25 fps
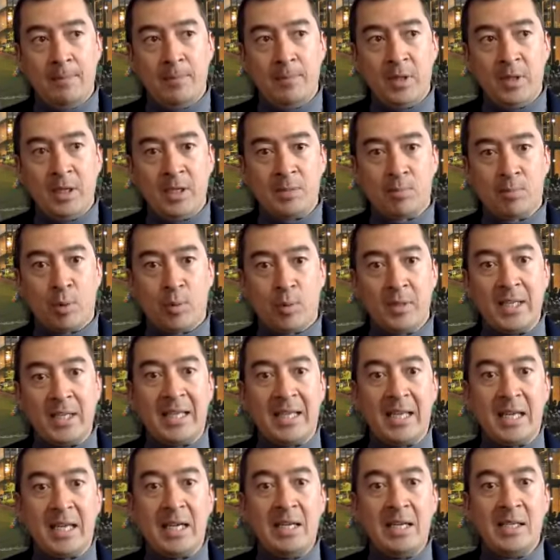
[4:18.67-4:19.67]
is probably
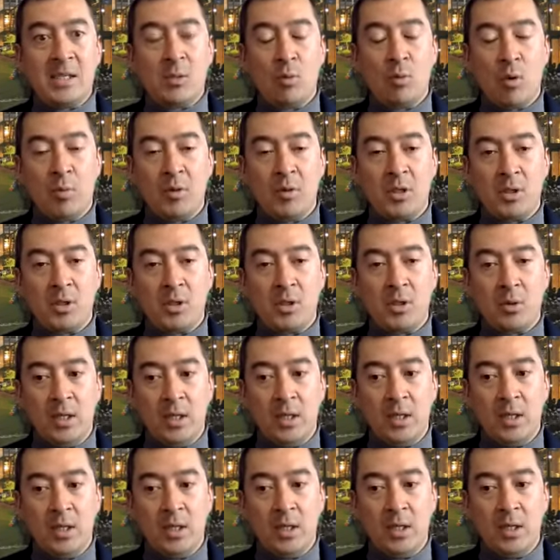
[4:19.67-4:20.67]
key to what we do
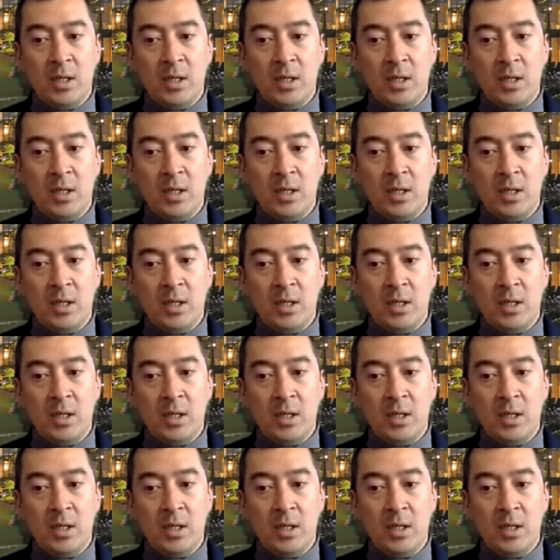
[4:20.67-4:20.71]
here.